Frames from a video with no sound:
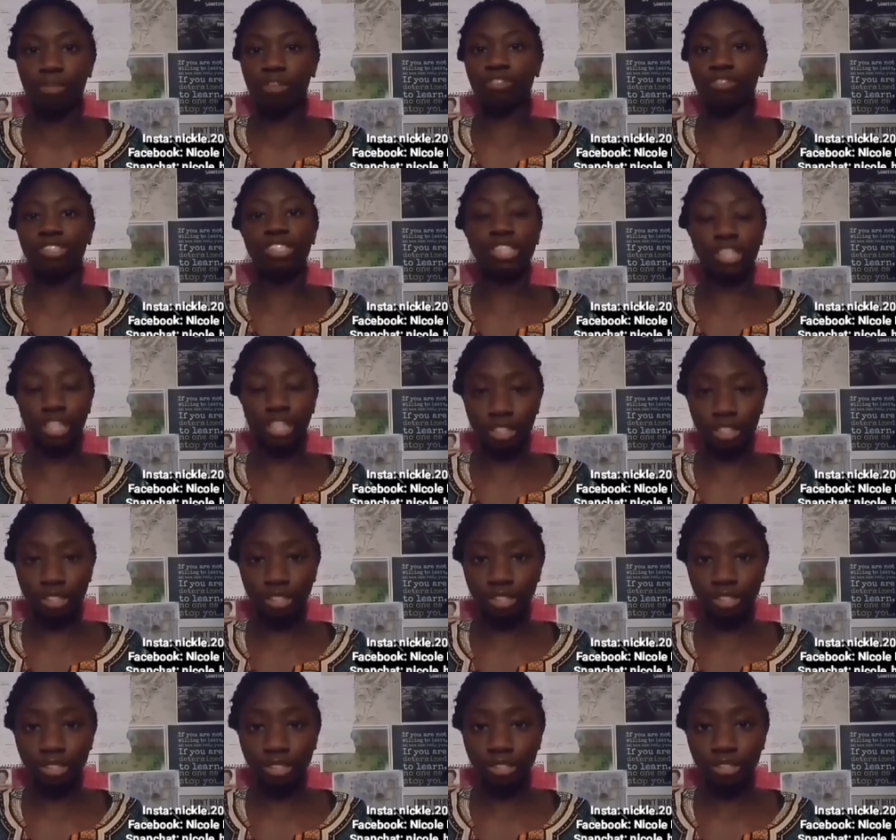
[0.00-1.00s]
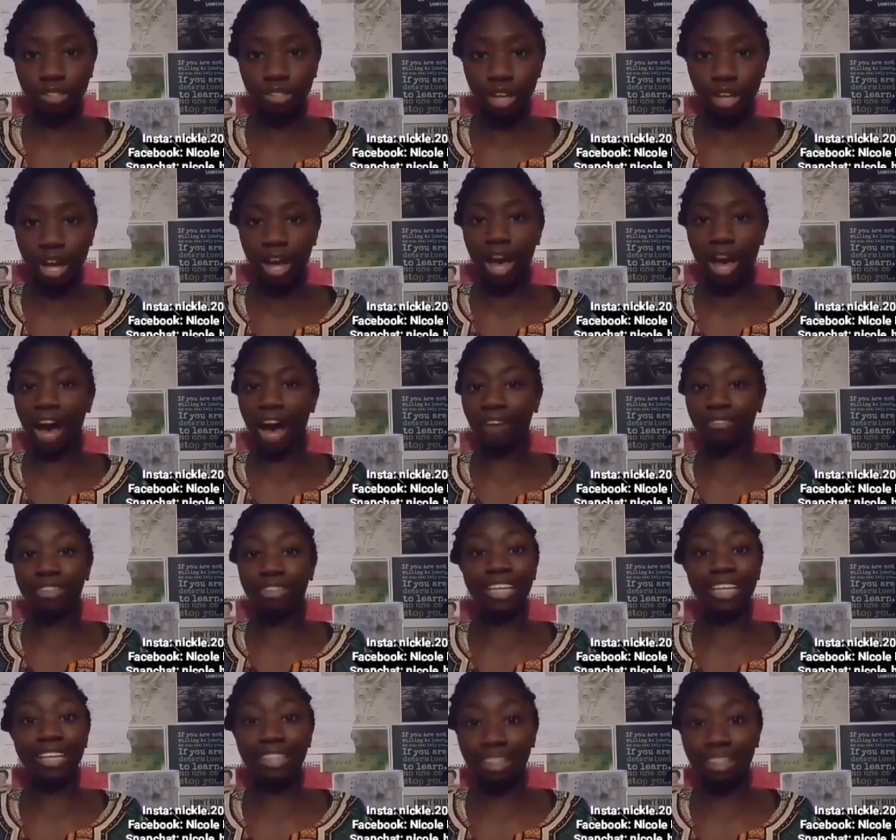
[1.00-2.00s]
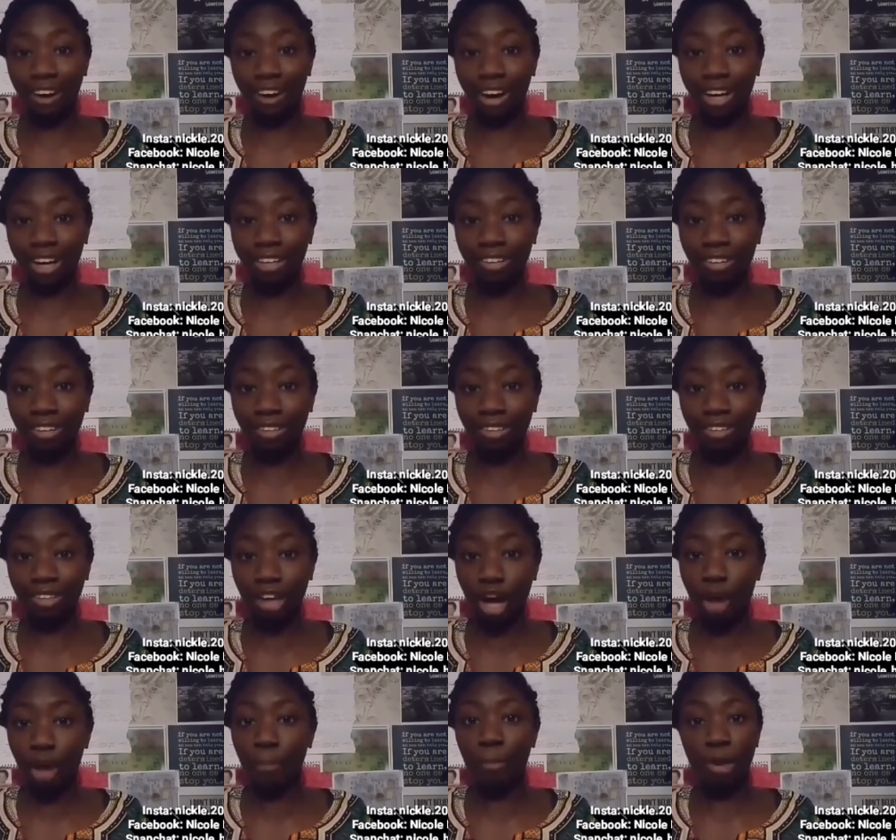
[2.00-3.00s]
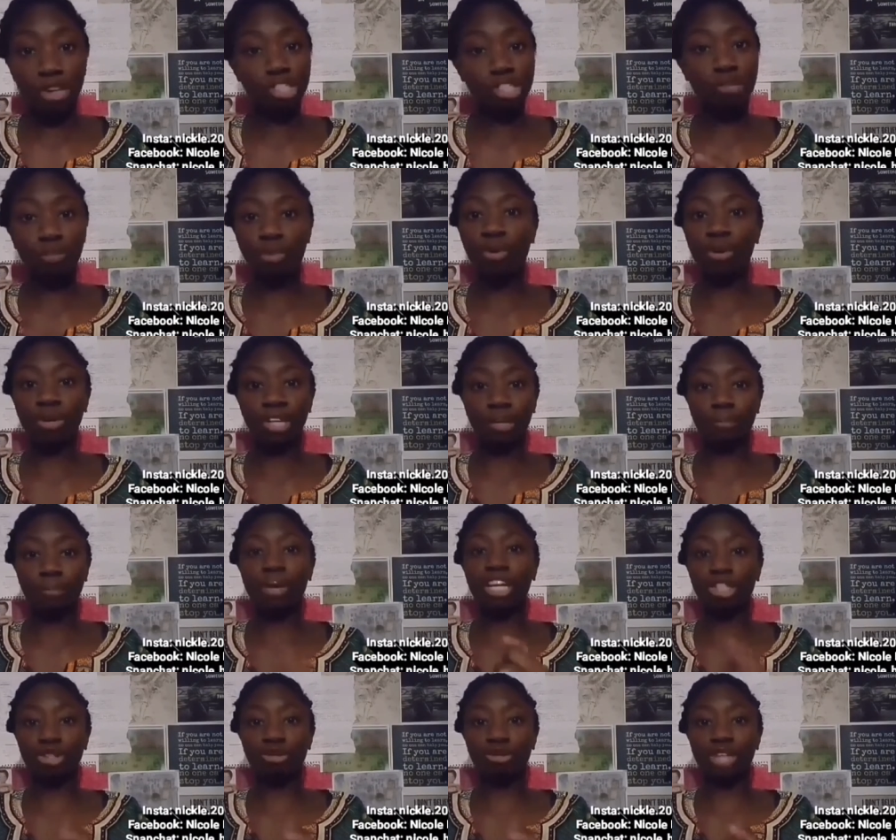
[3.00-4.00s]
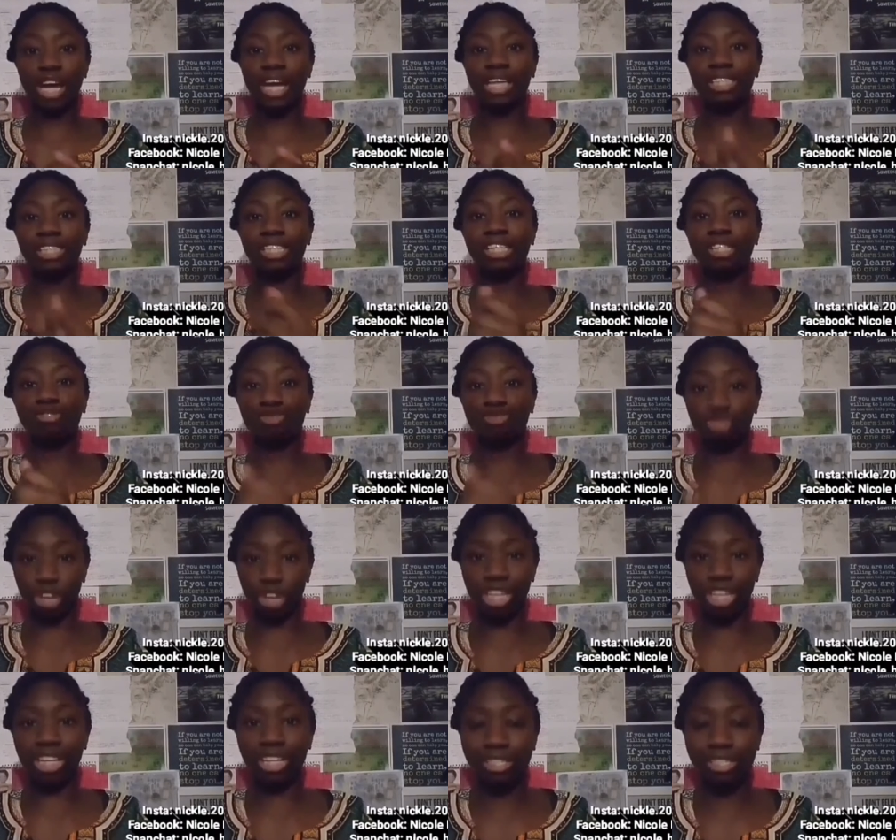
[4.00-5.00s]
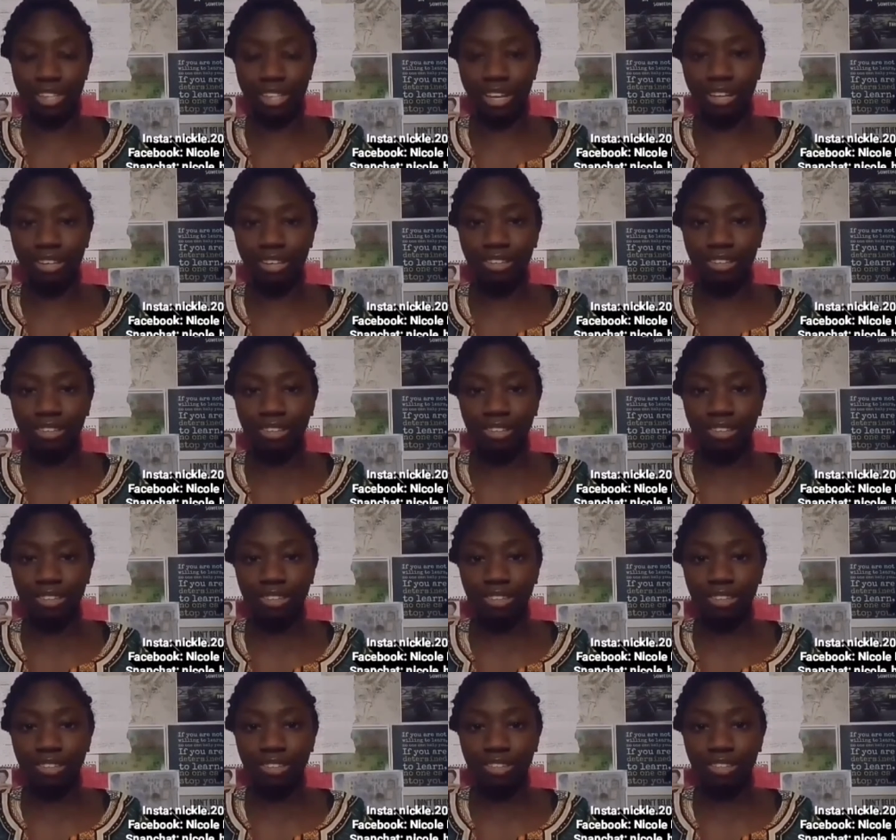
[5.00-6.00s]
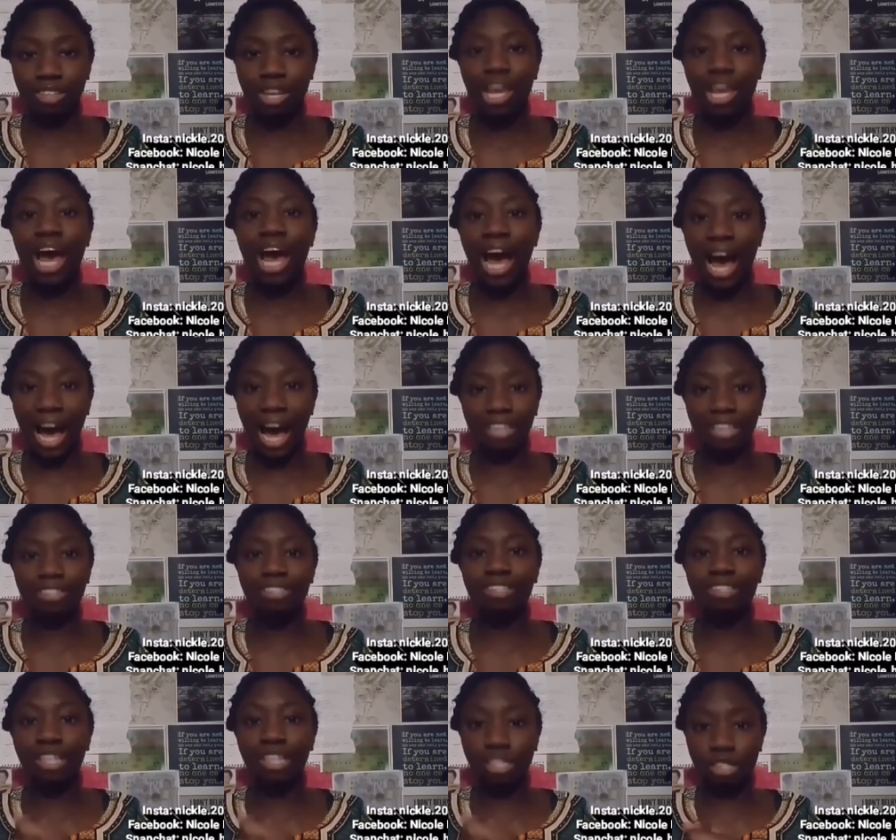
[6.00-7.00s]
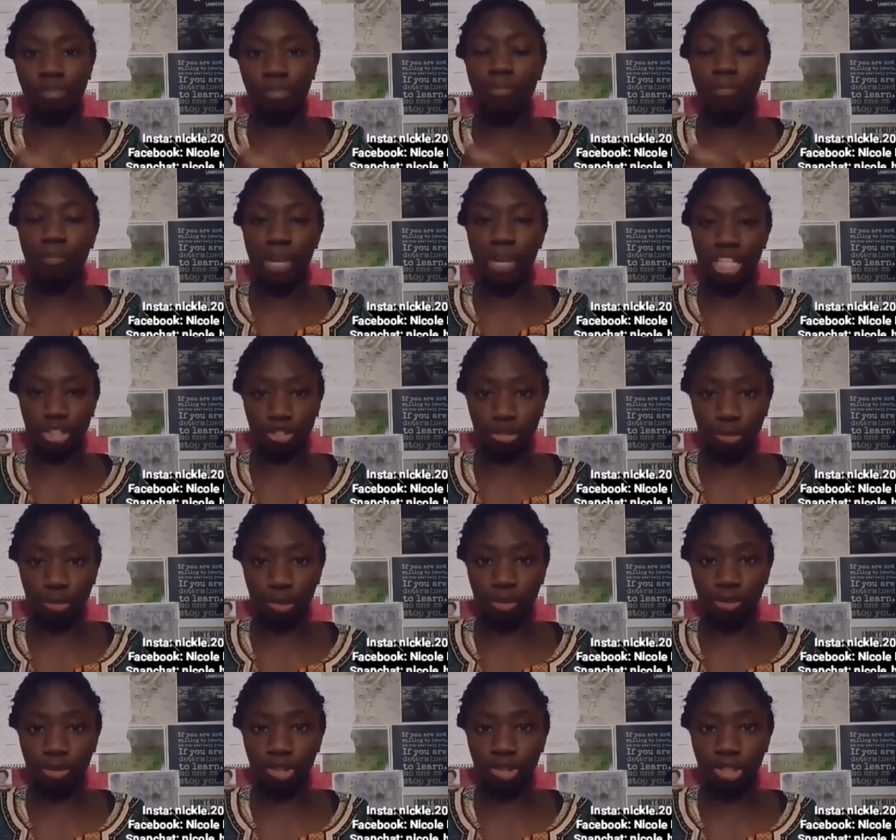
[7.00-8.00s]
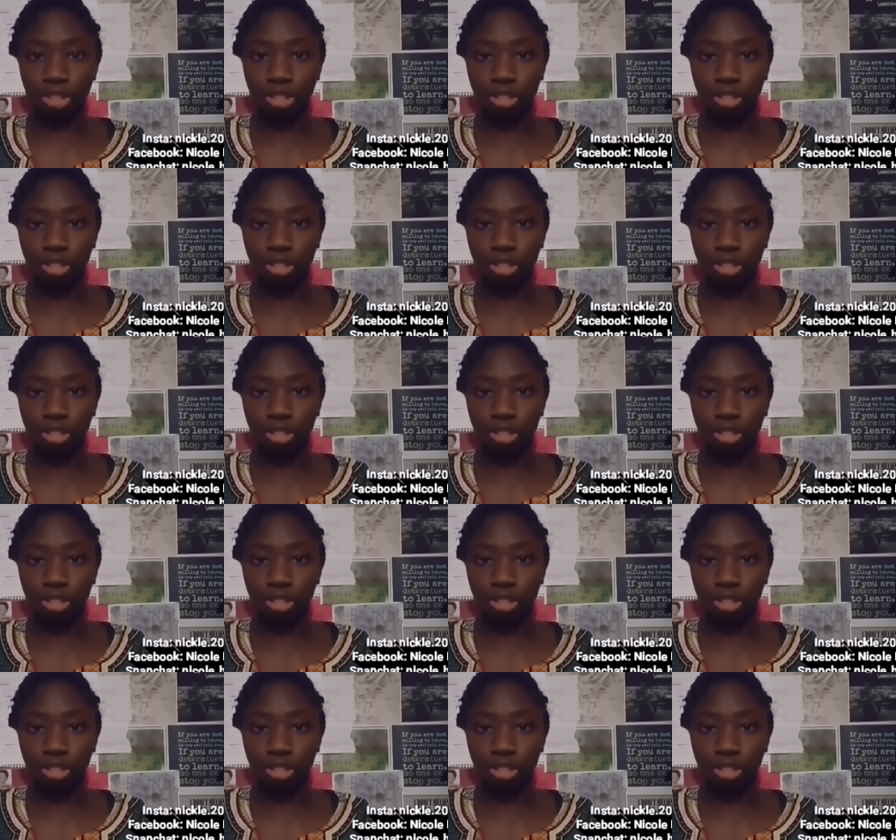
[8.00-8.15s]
be resilient, have a deadline. Most importantly, make sure that it is realistic and is measurable.